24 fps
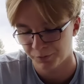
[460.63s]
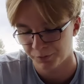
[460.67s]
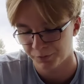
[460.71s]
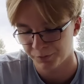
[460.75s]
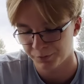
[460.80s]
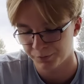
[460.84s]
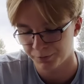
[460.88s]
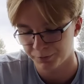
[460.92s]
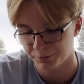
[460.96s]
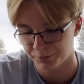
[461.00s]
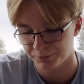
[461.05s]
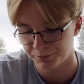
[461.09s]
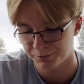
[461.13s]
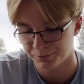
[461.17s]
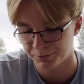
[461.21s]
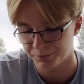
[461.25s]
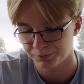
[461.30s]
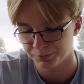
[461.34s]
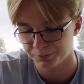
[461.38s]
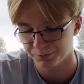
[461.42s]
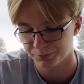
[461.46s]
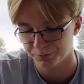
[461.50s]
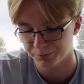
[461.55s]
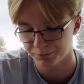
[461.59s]

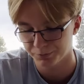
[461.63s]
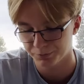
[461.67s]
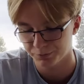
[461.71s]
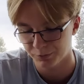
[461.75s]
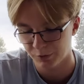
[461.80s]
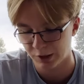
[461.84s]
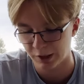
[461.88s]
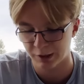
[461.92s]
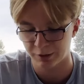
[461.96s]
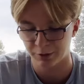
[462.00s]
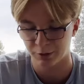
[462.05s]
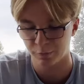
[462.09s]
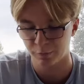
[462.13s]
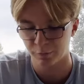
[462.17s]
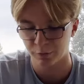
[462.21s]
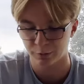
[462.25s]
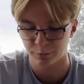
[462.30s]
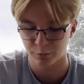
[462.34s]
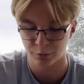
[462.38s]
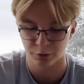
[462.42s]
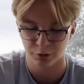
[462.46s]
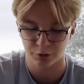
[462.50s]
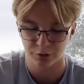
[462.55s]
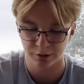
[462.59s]
Yeah, nothing
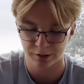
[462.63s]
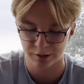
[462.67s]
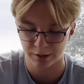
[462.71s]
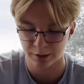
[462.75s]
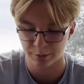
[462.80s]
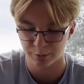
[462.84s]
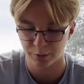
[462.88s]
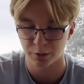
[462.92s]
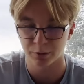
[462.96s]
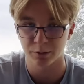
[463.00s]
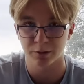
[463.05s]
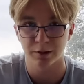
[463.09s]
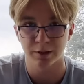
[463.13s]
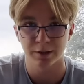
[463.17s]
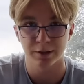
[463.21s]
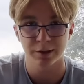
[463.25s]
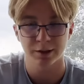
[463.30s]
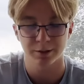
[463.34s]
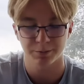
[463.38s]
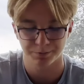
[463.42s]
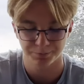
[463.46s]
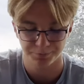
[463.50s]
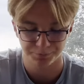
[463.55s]
more to say about this.